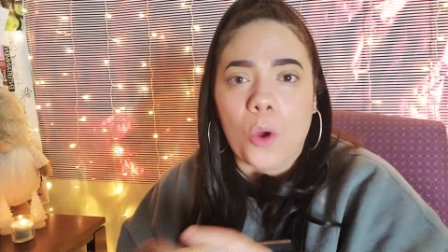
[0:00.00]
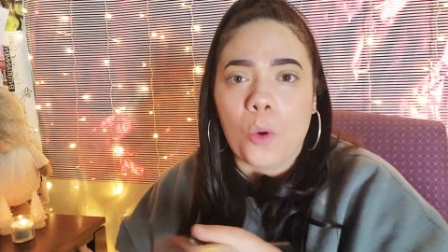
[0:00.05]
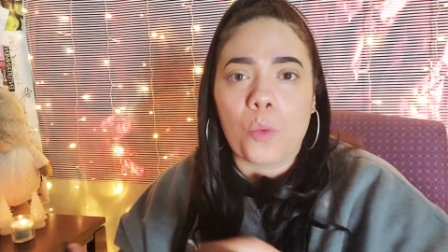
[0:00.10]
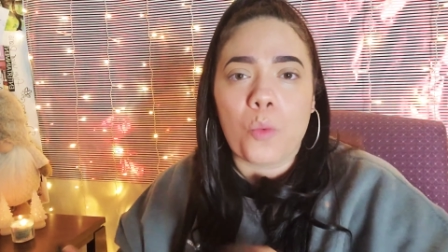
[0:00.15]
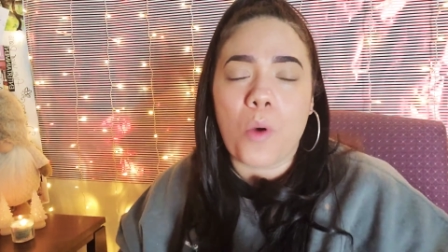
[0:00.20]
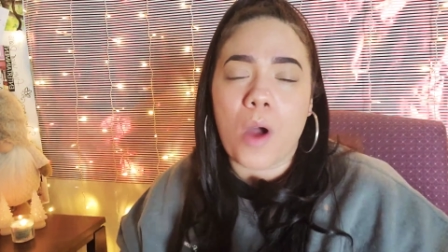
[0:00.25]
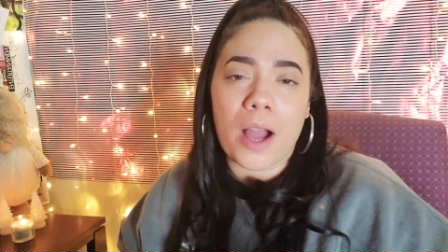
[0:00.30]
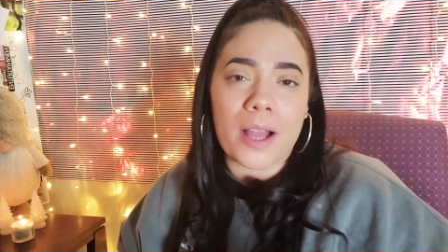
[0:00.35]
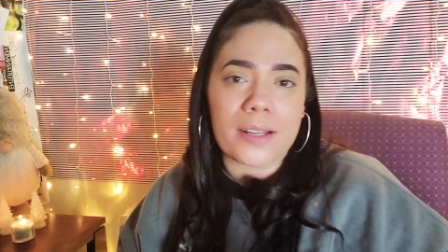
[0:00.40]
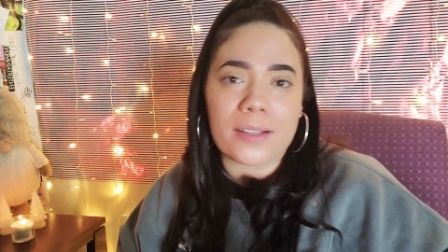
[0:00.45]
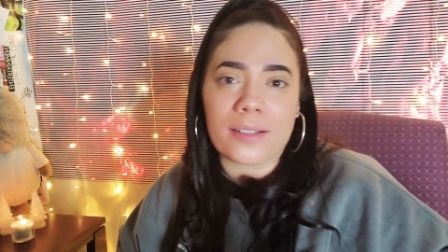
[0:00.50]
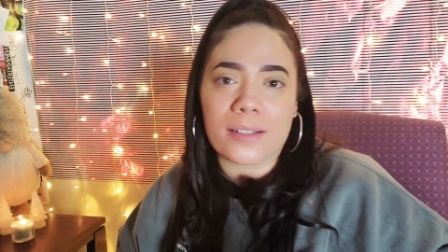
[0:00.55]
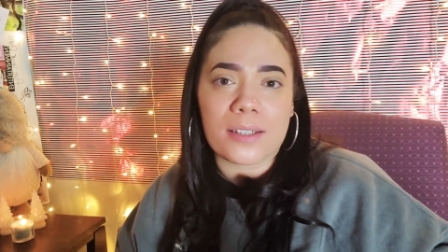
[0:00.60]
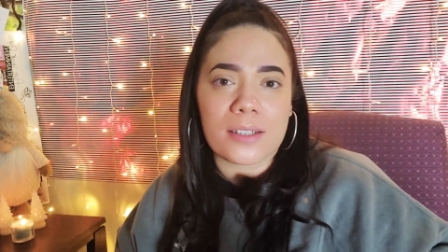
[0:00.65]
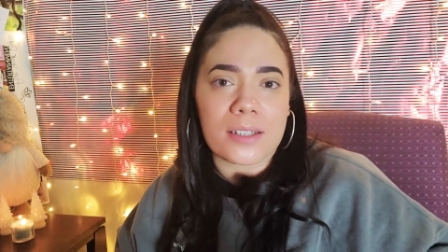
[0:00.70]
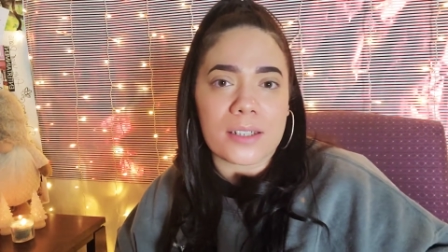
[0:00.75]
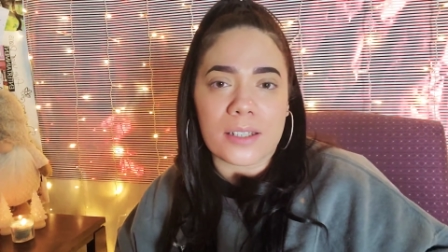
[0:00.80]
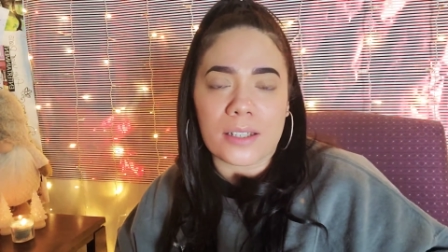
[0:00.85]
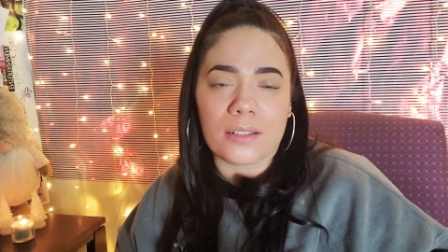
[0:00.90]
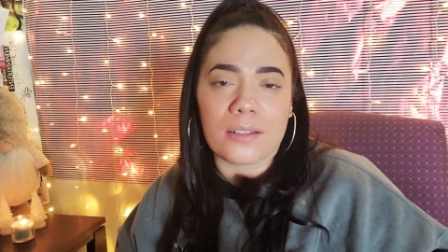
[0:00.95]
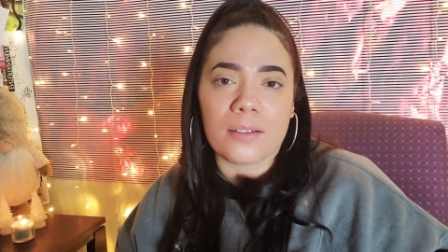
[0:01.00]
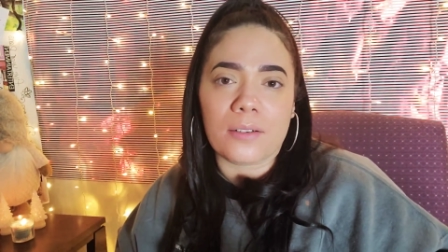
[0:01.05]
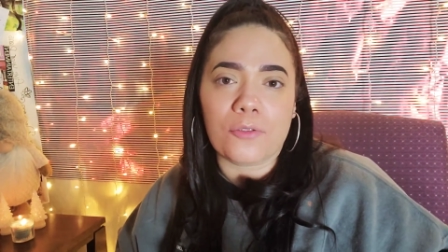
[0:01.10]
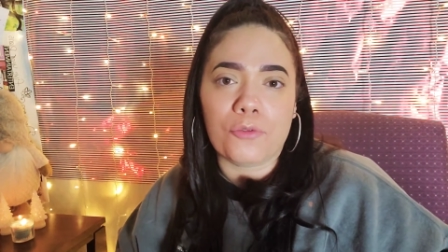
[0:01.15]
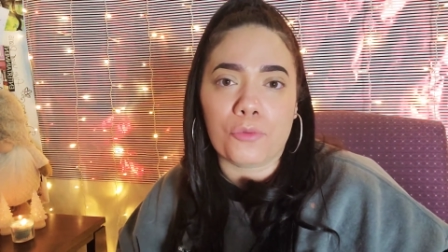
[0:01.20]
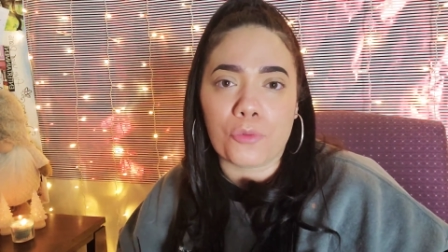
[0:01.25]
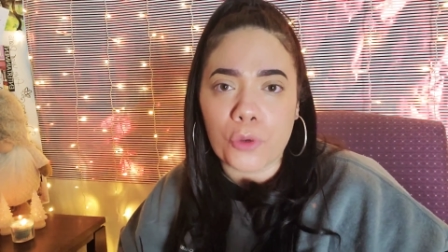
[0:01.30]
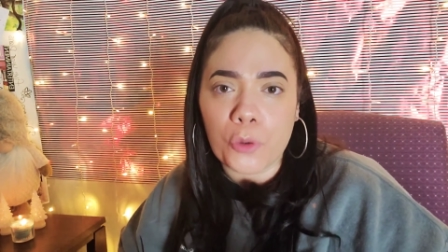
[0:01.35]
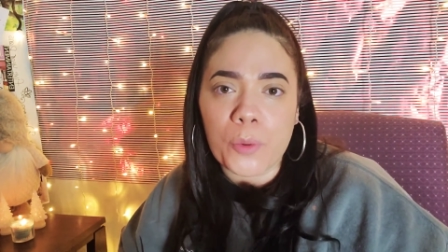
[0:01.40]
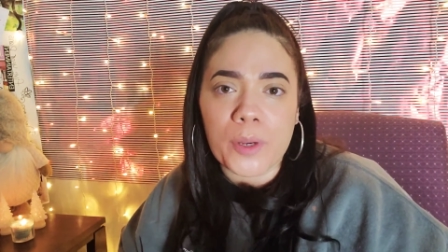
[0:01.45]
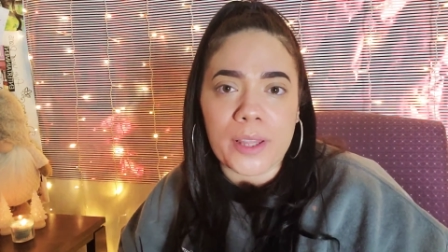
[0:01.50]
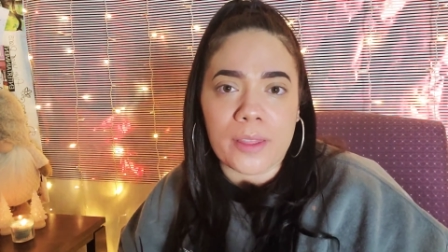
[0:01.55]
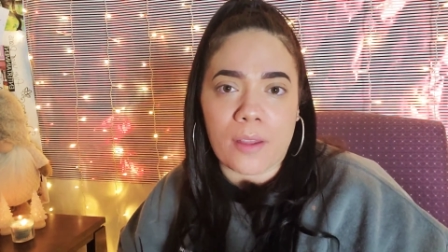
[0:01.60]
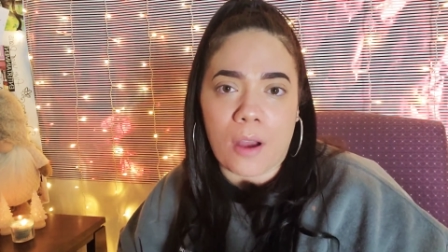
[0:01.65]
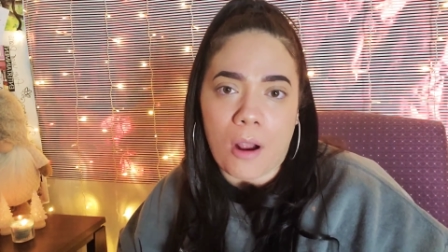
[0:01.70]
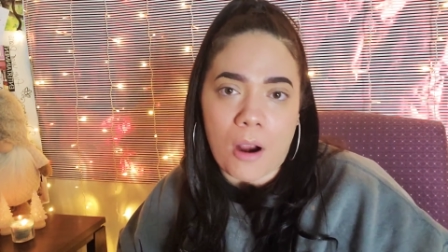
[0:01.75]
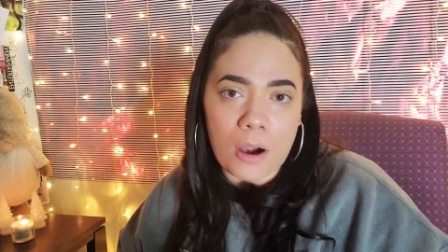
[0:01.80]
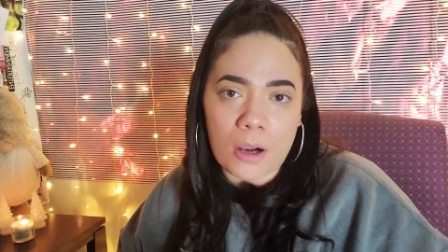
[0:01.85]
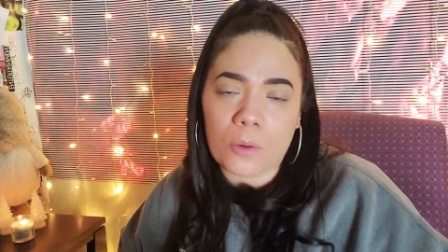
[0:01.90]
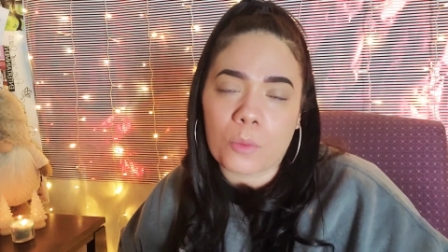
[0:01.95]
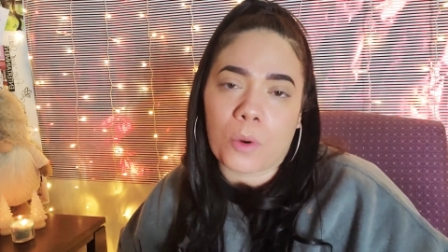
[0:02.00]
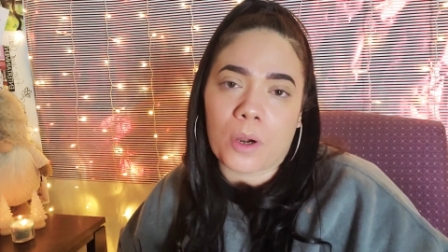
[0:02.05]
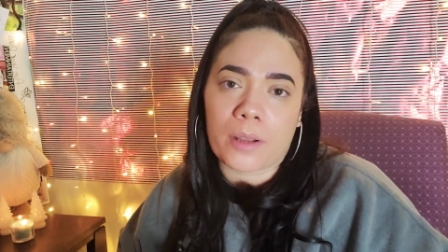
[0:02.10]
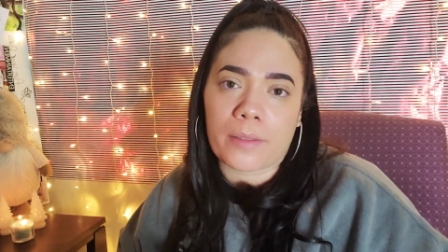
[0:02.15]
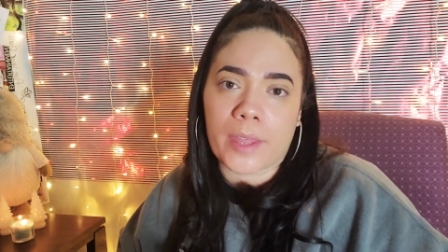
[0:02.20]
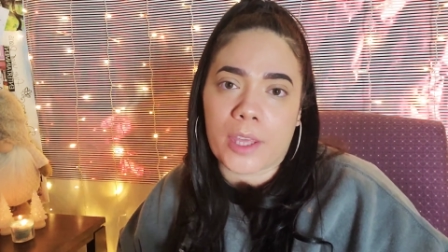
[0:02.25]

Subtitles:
want to ruin the hard work